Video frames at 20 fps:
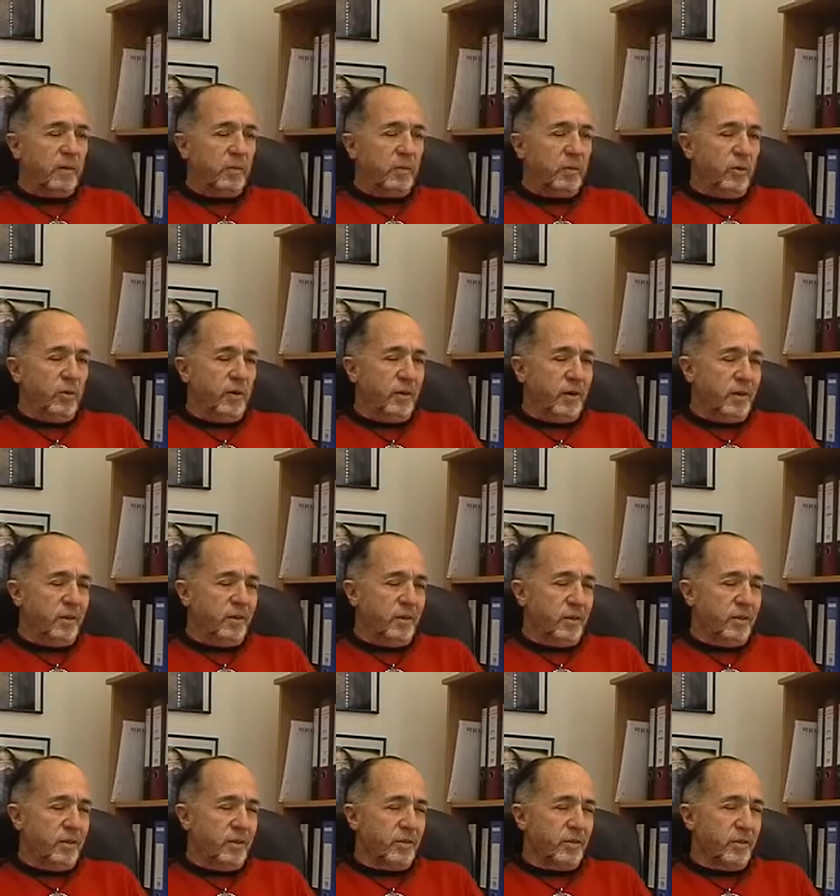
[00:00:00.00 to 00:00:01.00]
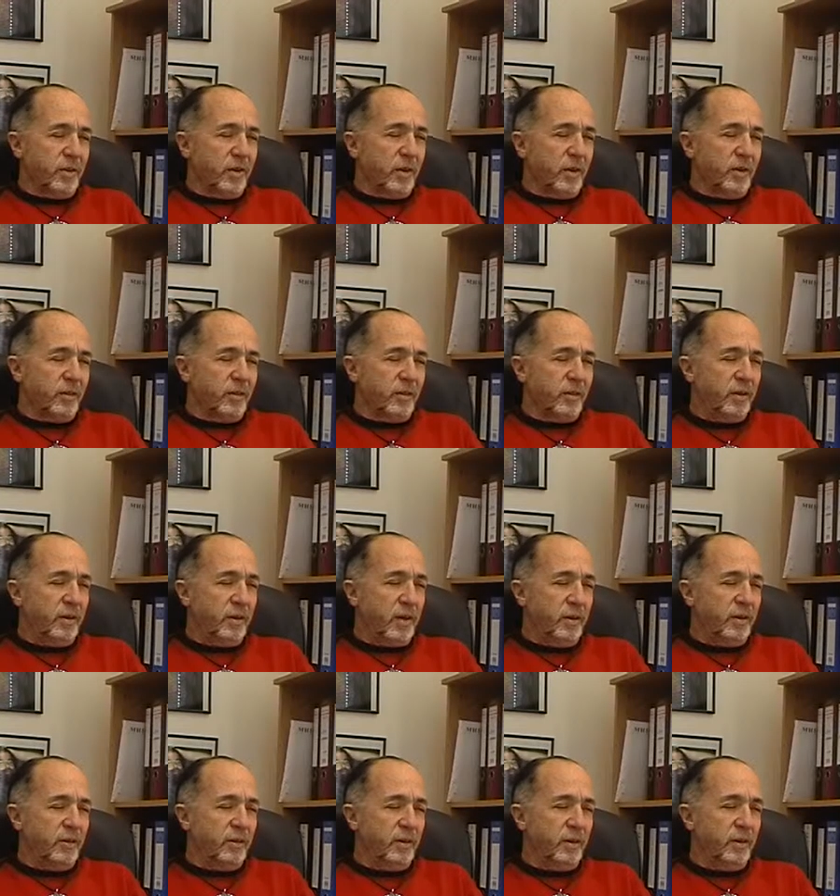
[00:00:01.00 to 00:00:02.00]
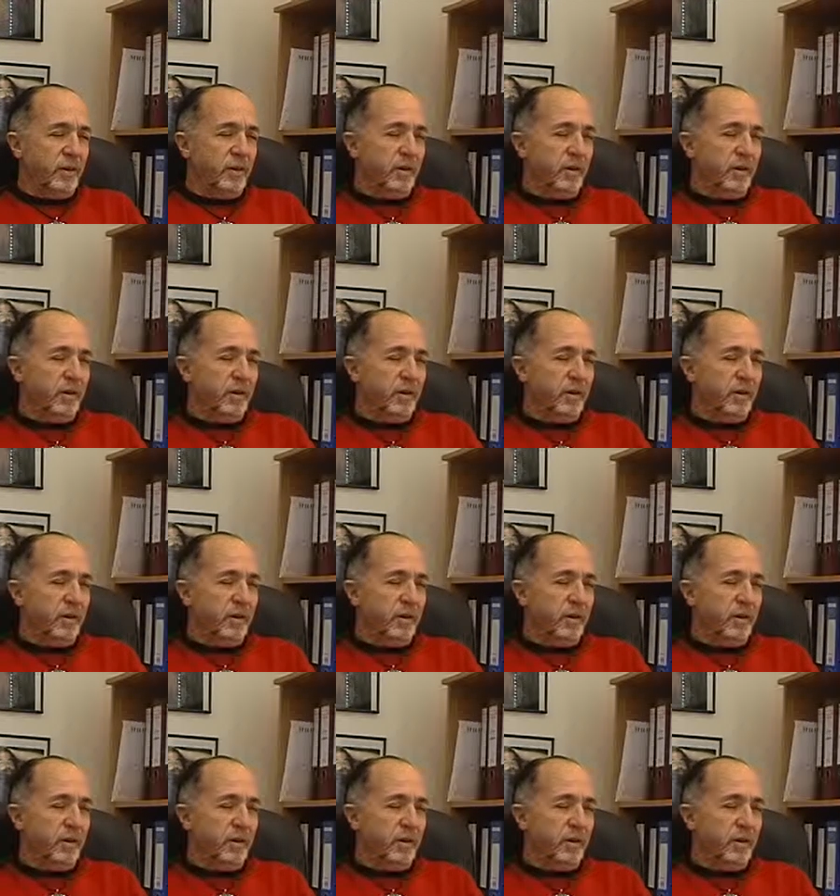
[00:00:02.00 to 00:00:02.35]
Bulgaria is an interesting country, and actually,